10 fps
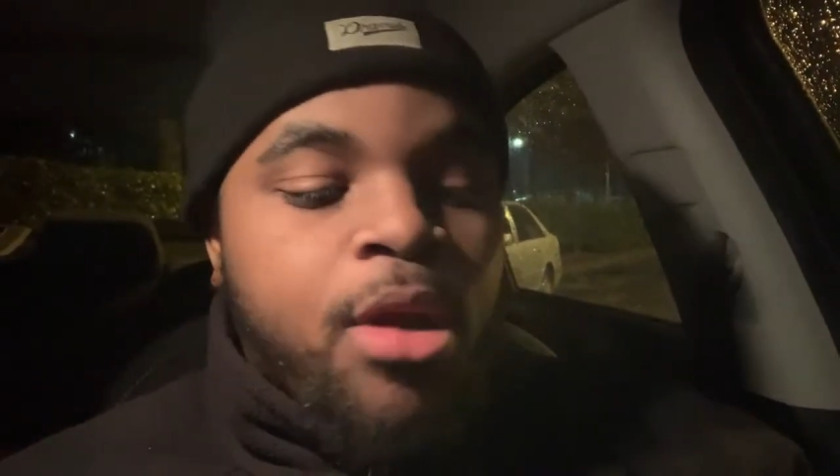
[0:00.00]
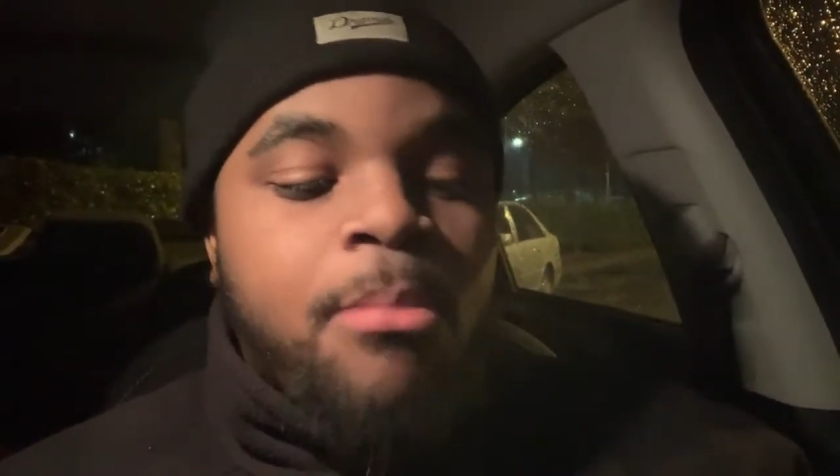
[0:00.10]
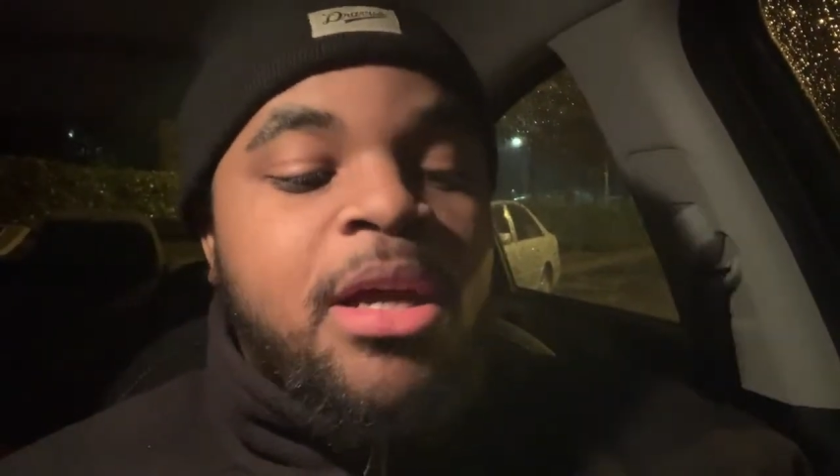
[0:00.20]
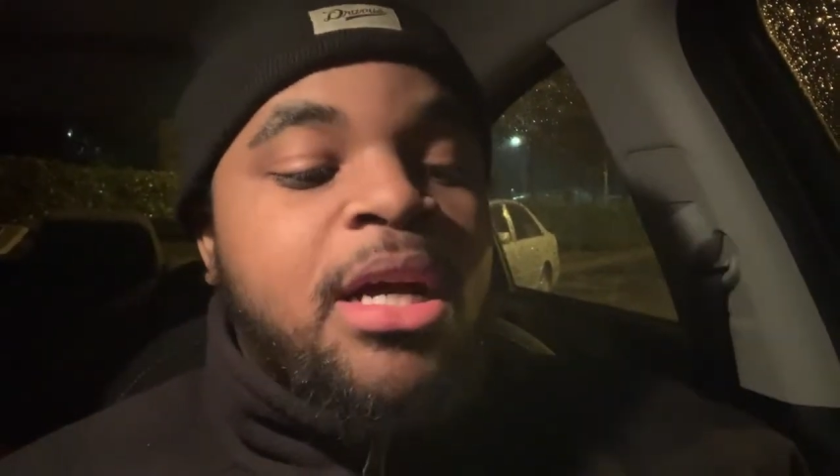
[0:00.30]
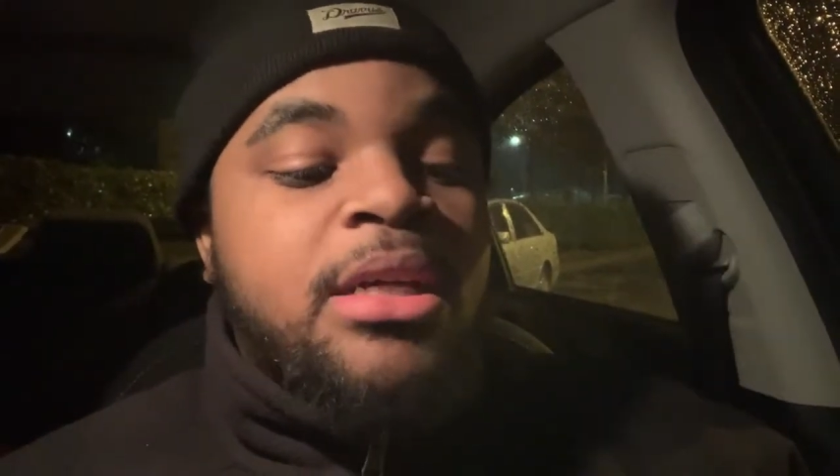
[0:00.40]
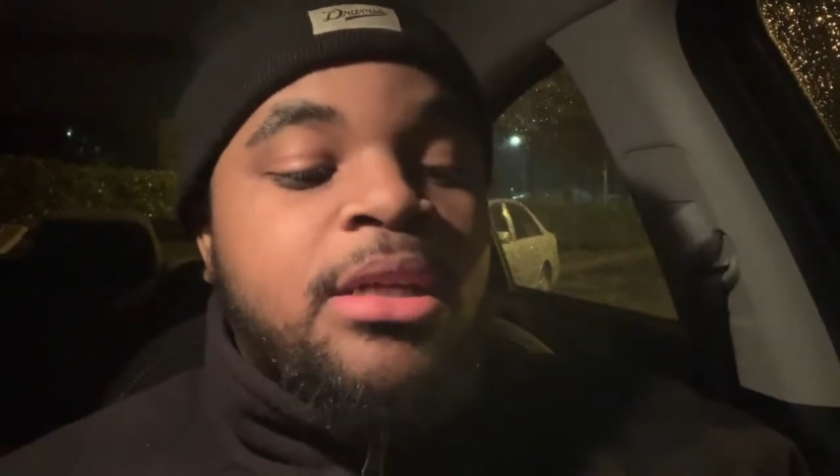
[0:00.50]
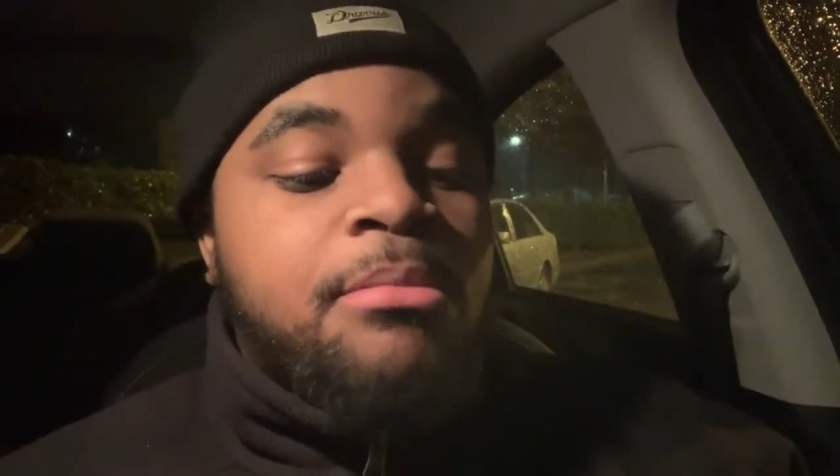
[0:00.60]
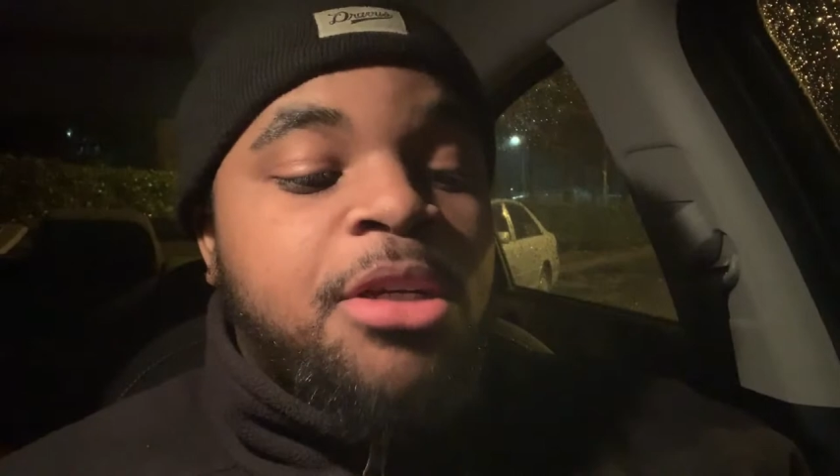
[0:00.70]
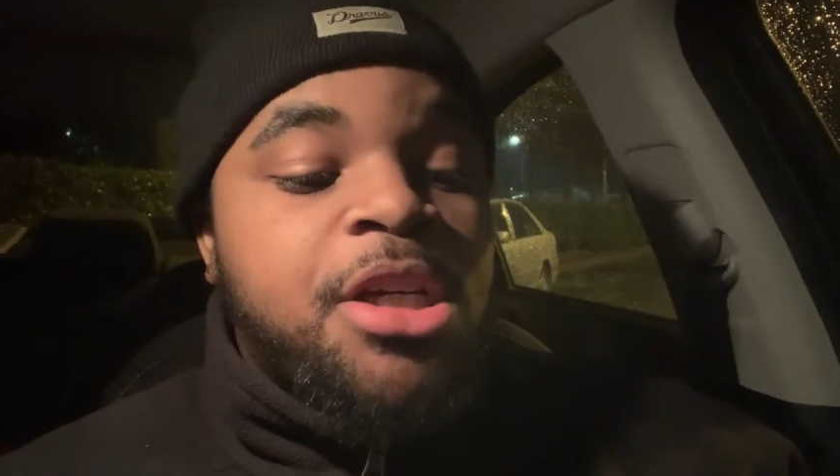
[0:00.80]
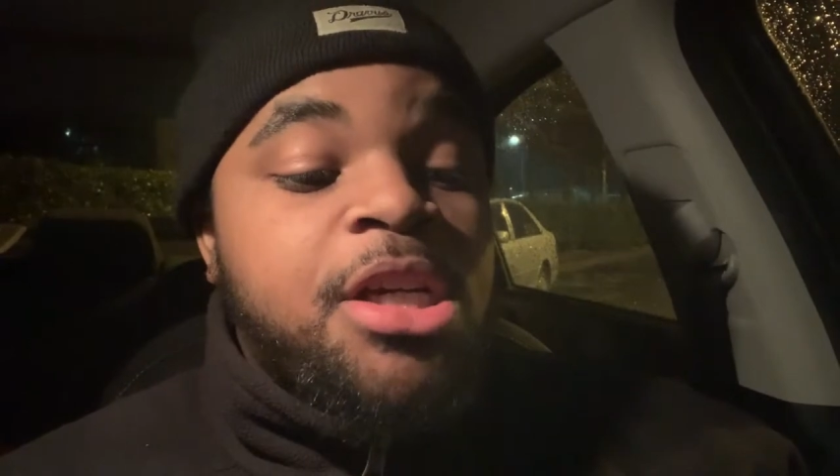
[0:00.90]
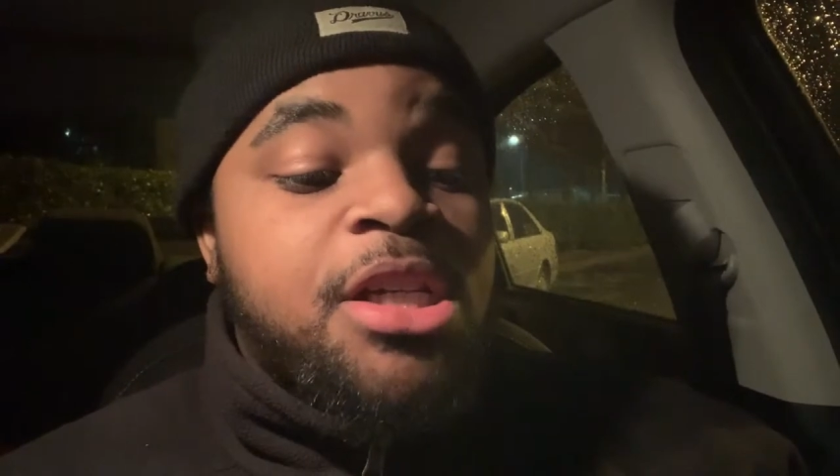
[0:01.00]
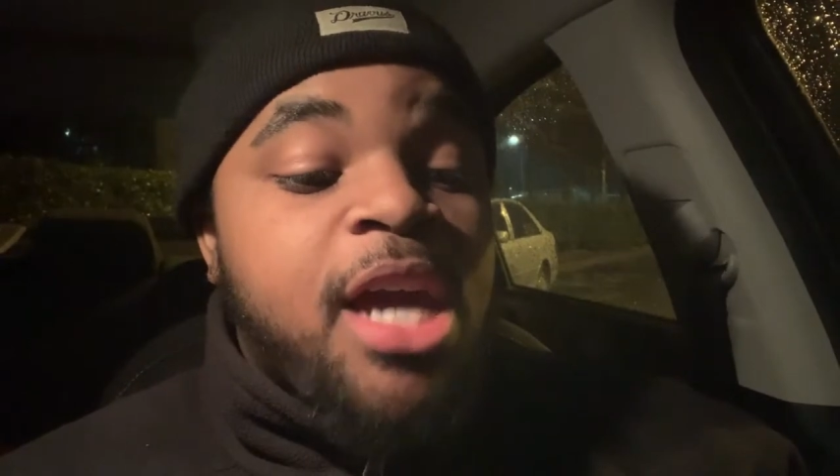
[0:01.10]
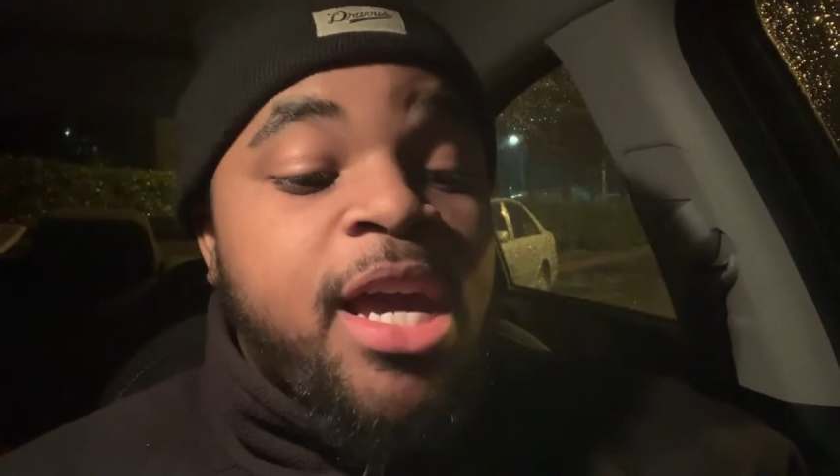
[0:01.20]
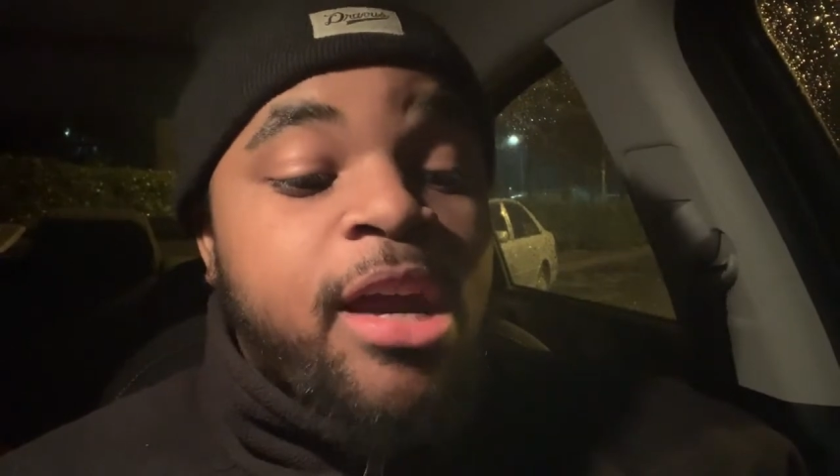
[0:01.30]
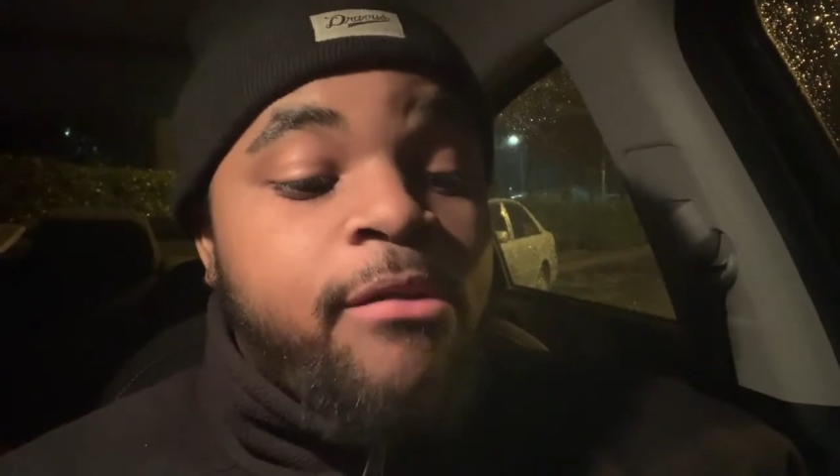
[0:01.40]
because the machine just
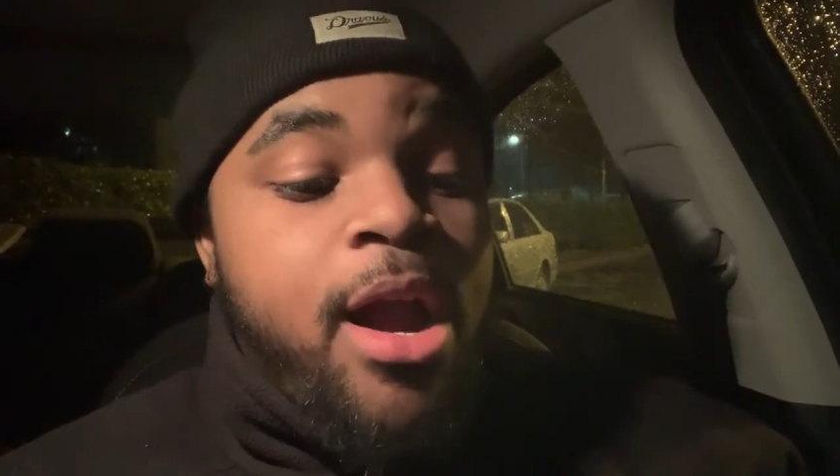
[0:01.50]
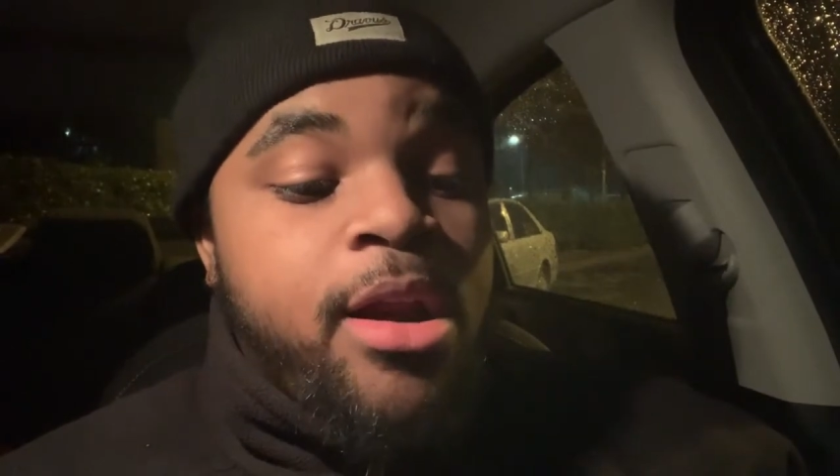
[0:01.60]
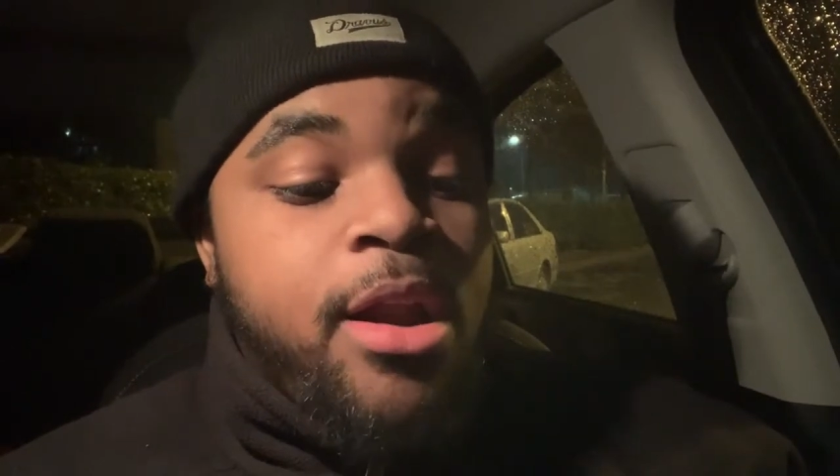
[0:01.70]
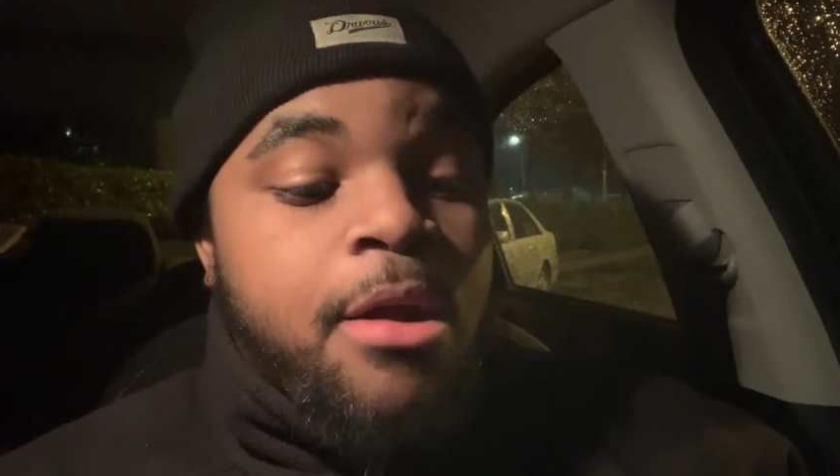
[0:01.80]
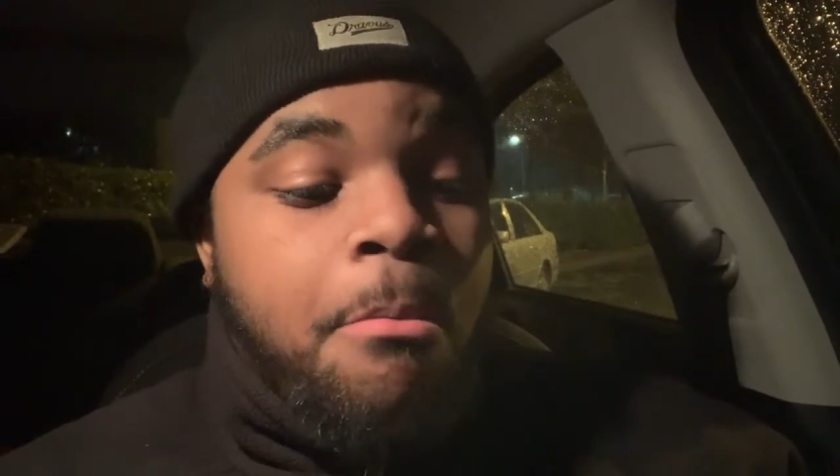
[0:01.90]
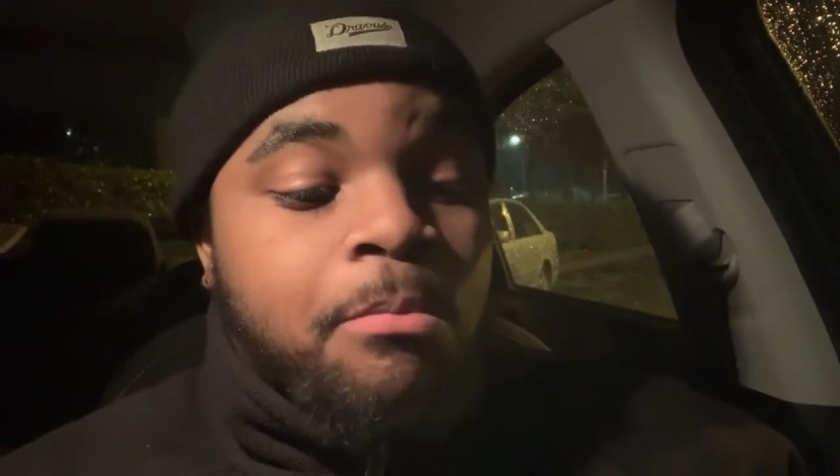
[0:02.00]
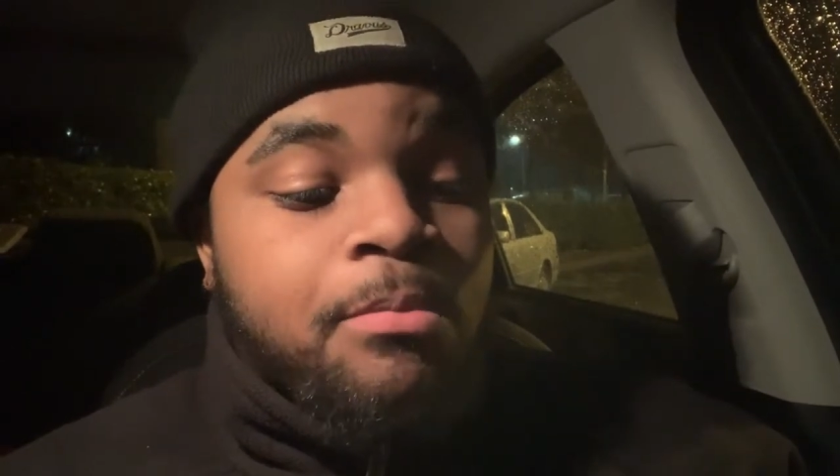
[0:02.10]
can't get right today.